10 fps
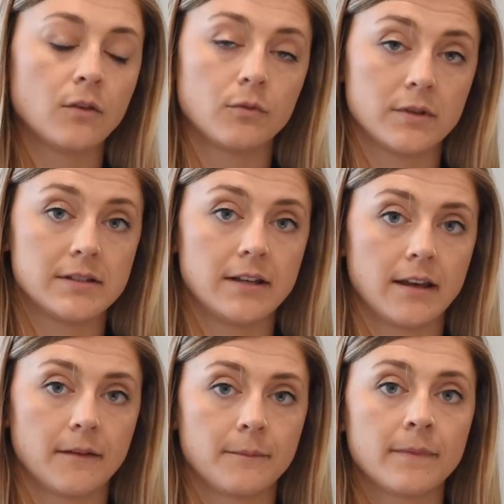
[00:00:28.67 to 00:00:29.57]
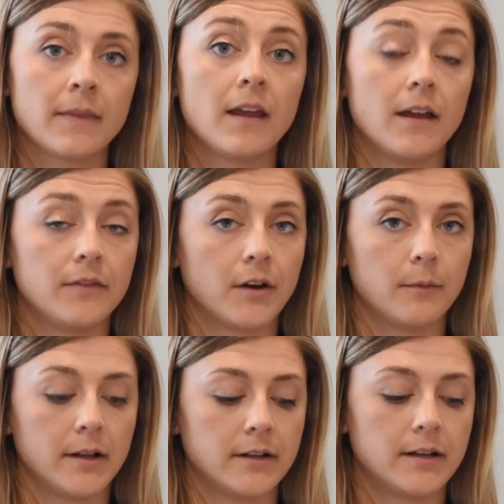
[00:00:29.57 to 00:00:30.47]
reasoning, and their
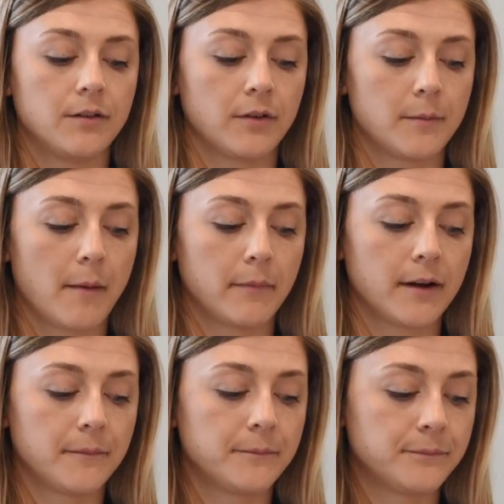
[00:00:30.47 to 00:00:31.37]
ability to remember.